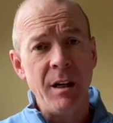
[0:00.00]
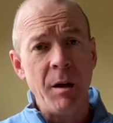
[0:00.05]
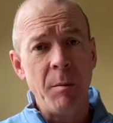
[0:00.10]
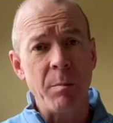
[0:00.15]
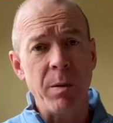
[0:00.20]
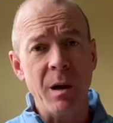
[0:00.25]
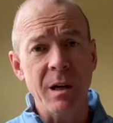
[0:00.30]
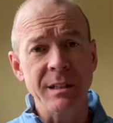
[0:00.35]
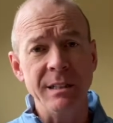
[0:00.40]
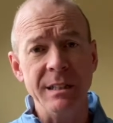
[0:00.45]

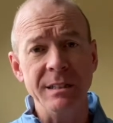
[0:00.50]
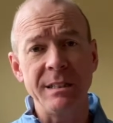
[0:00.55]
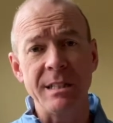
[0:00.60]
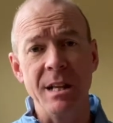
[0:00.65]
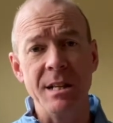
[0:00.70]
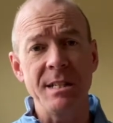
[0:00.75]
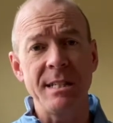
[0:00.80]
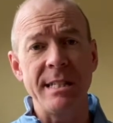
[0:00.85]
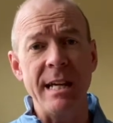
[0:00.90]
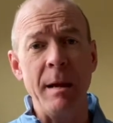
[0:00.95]
plugged into
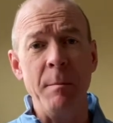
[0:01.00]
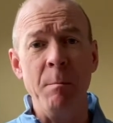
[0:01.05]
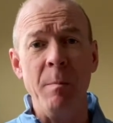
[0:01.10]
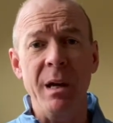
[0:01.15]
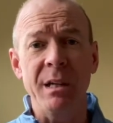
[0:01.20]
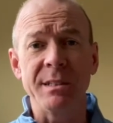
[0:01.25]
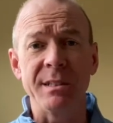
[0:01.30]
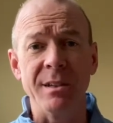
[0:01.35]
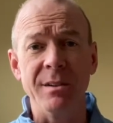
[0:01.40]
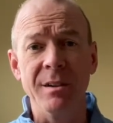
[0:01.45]
the same
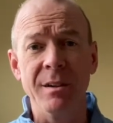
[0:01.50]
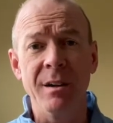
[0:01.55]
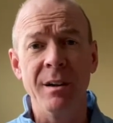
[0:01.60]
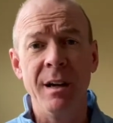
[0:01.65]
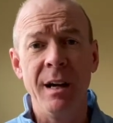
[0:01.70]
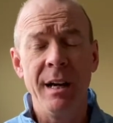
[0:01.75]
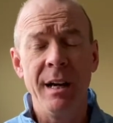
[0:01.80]
mixer.